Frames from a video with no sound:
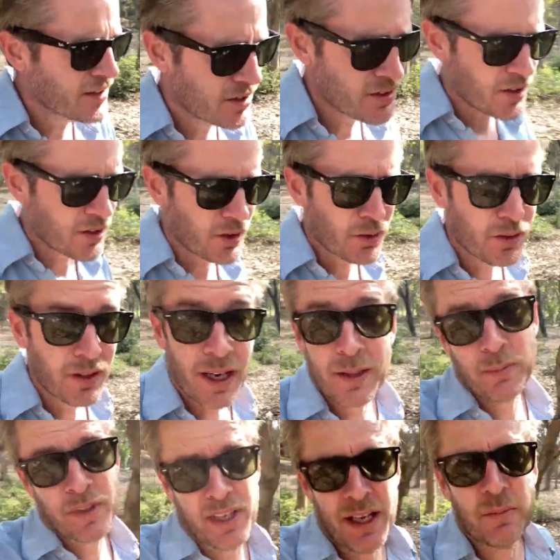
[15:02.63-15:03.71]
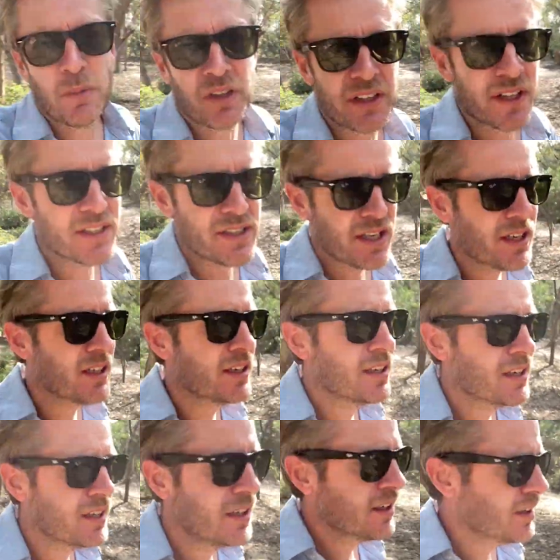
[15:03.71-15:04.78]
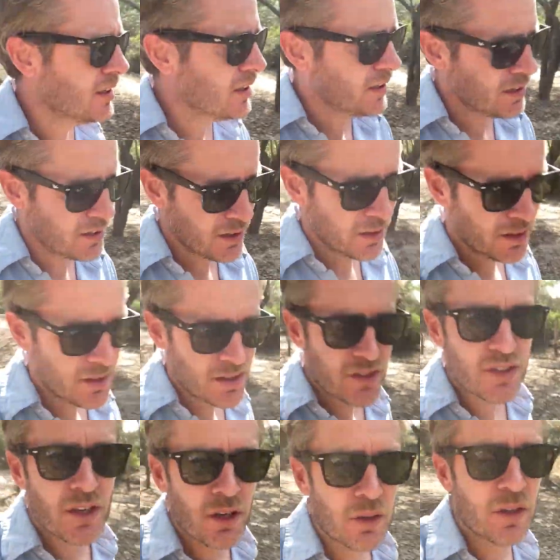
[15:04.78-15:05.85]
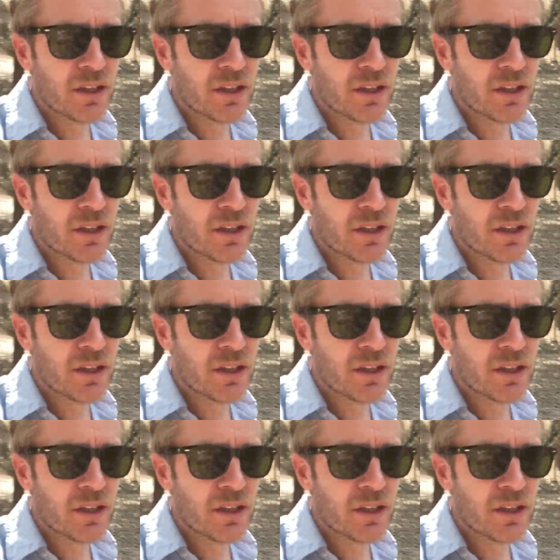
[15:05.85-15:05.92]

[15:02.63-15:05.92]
so and monkeys. So